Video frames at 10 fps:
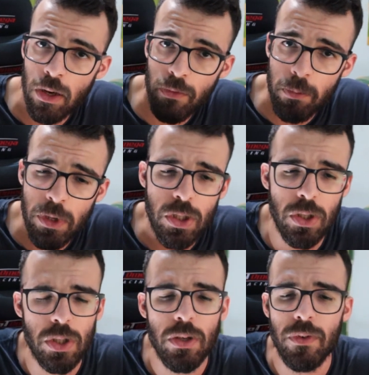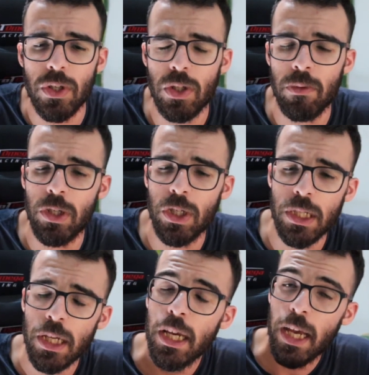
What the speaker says: of The Mitchells versus the Machines,